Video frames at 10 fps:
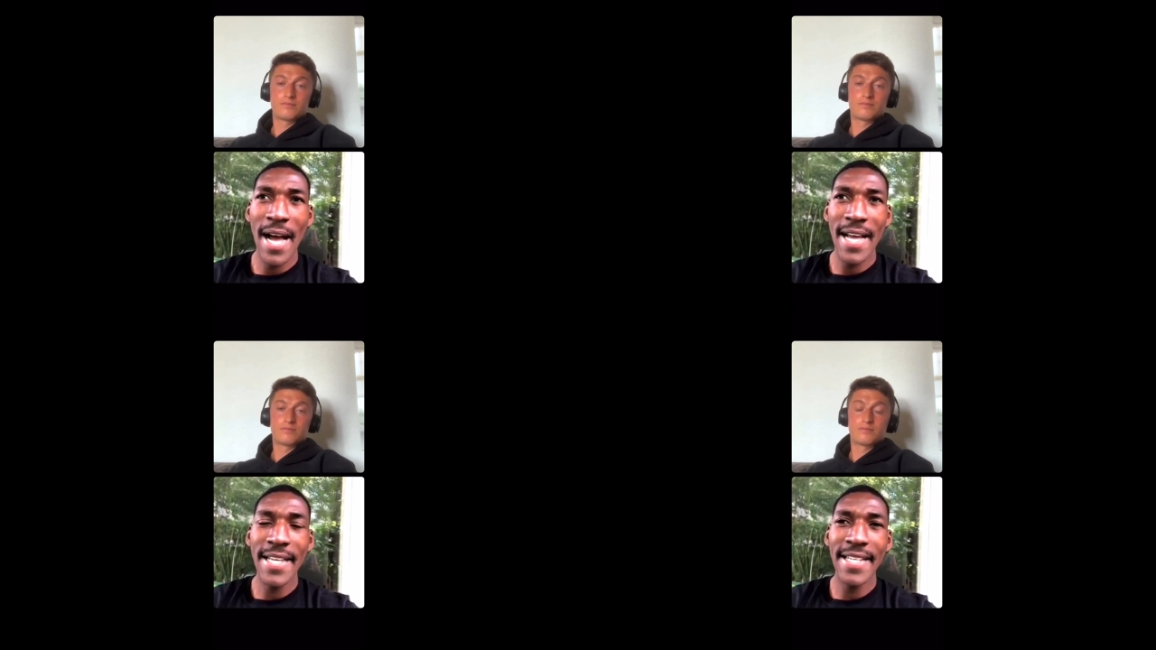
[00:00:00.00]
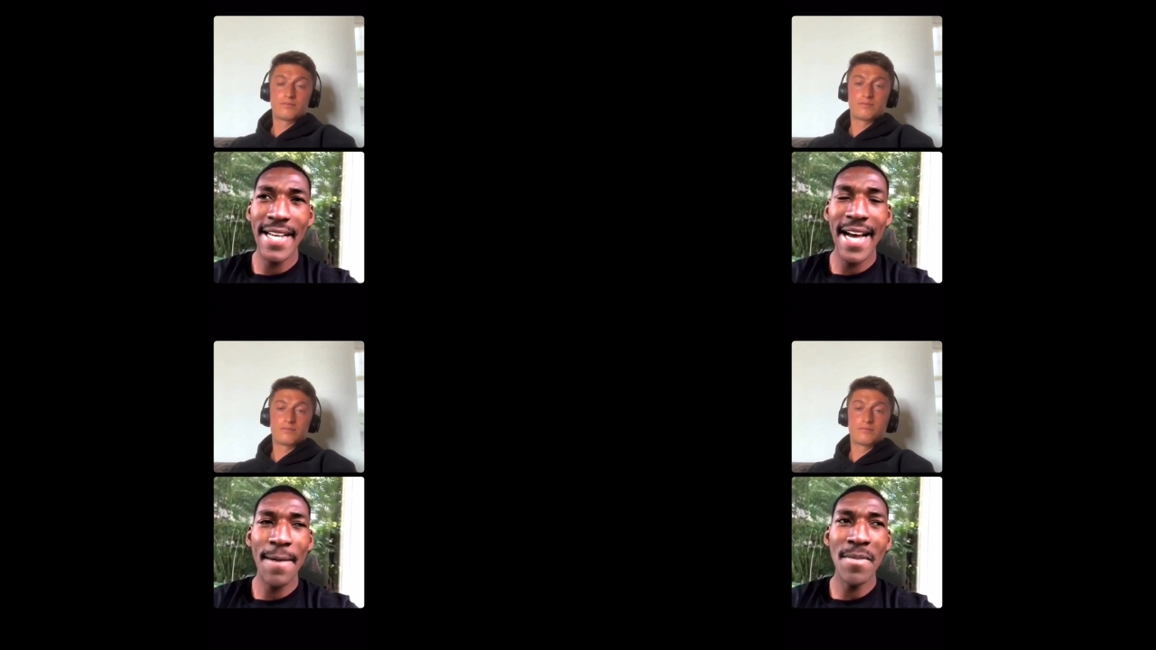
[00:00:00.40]
Speaker 1: I
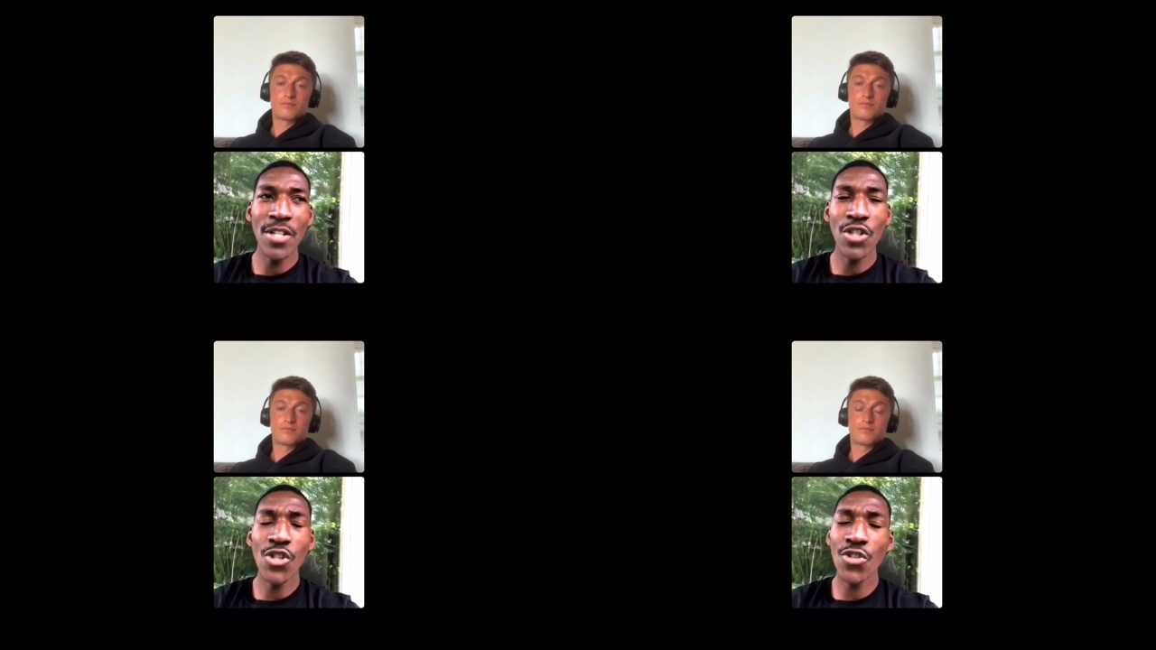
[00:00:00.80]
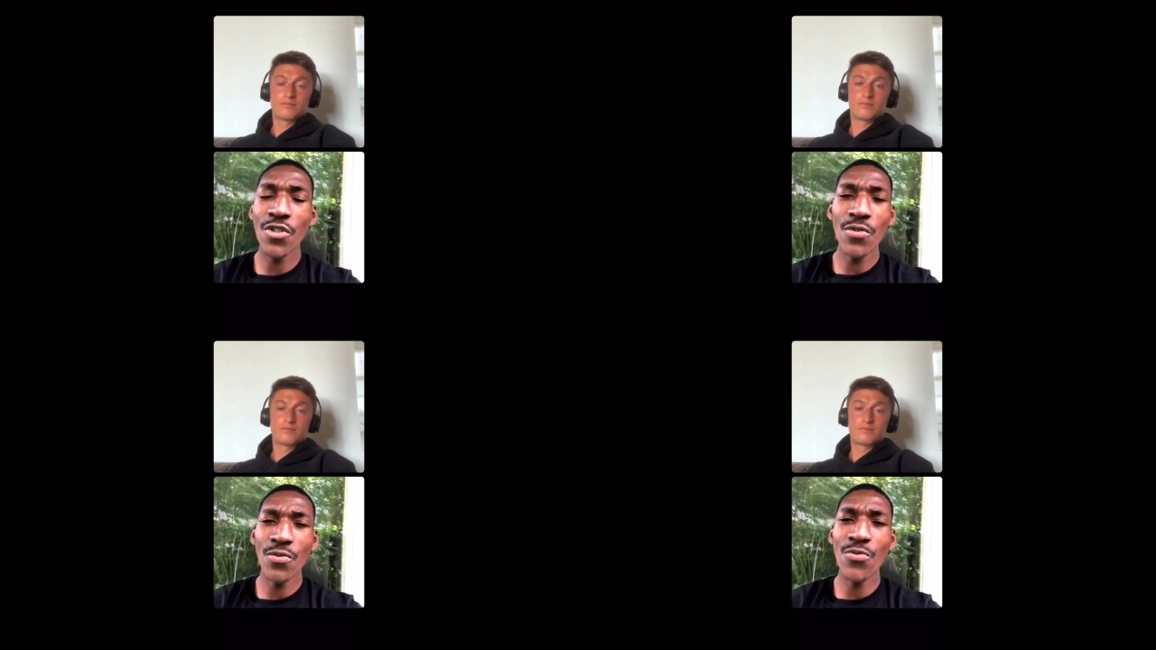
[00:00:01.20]
mean, you shouldn't
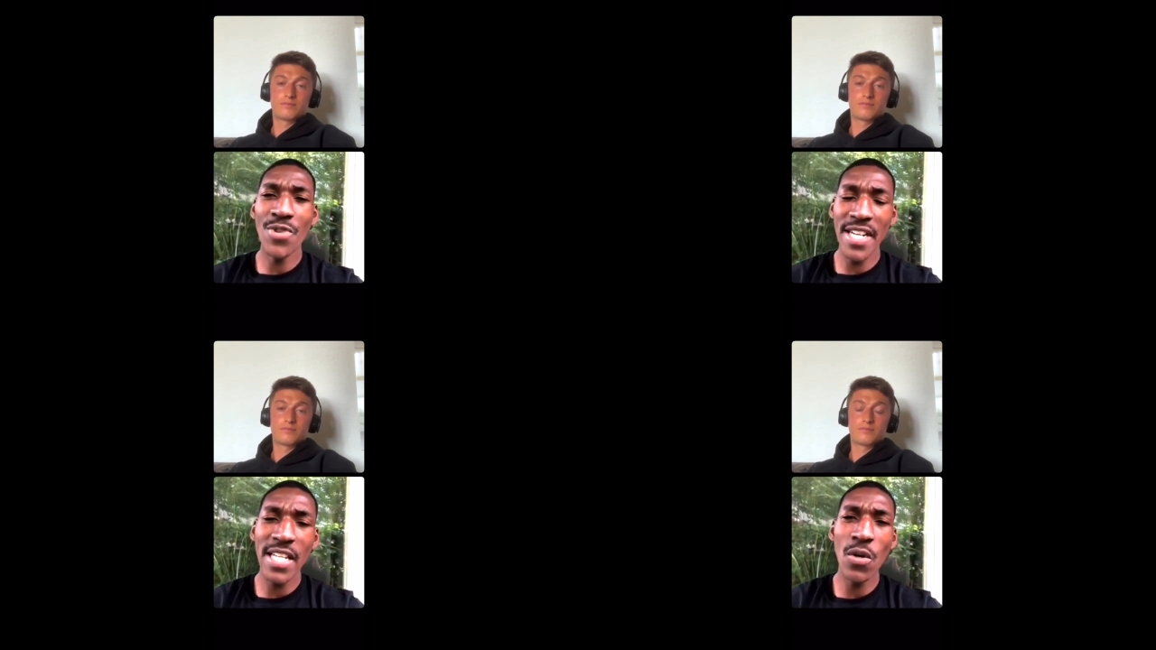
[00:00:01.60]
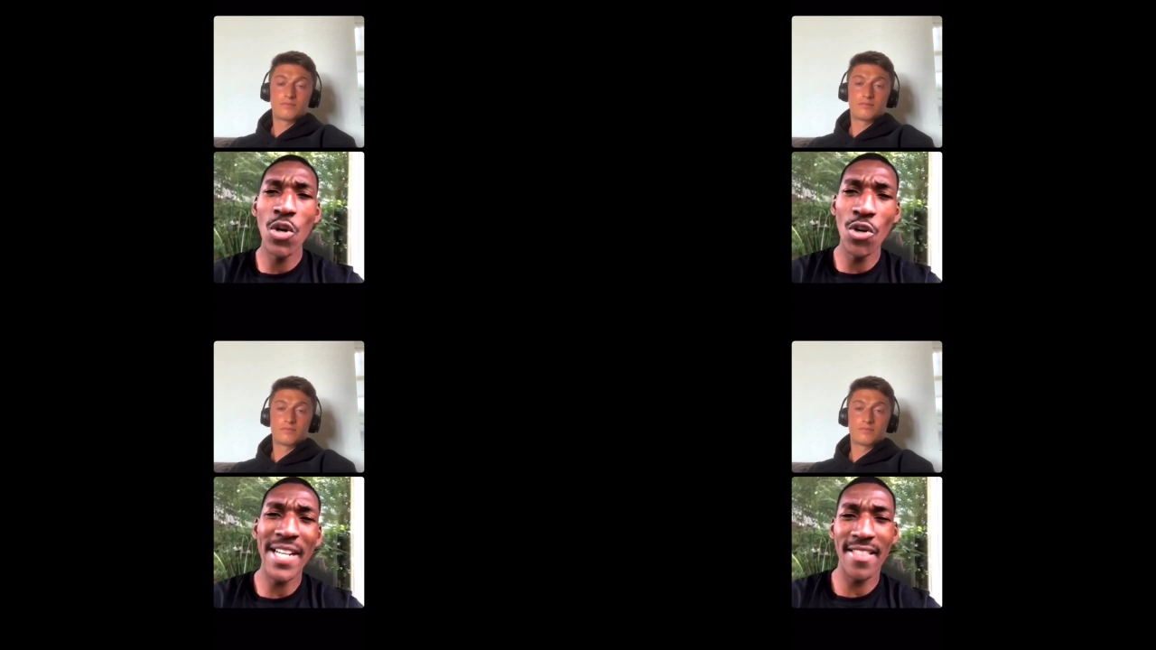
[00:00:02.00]
really look at
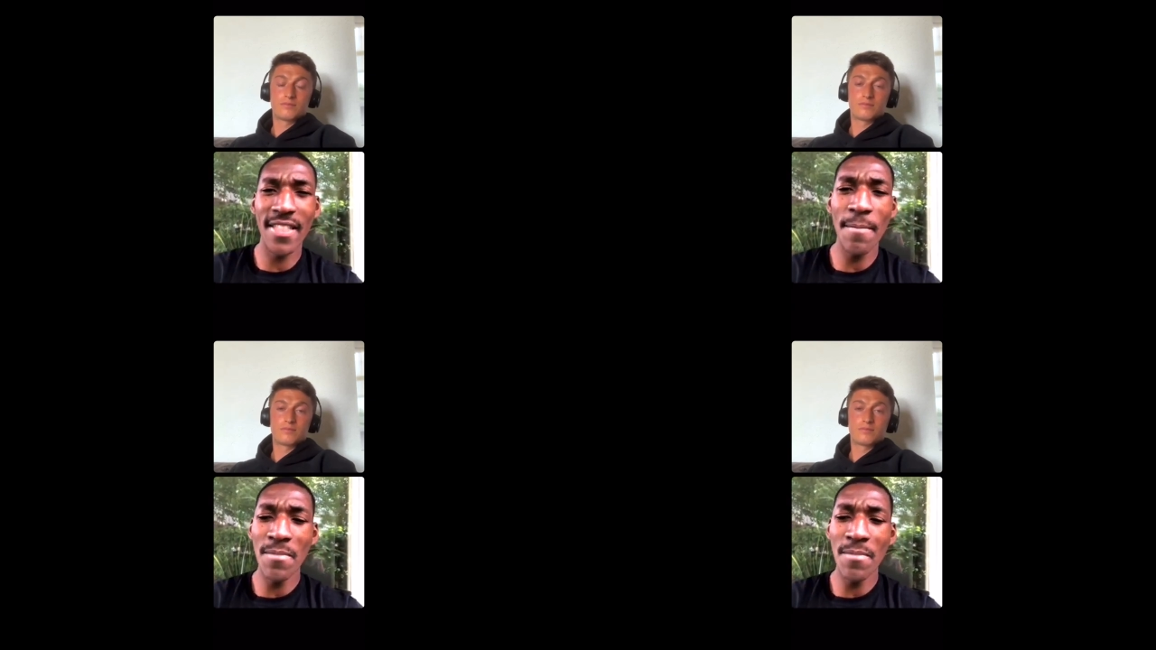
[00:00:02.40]
numbers.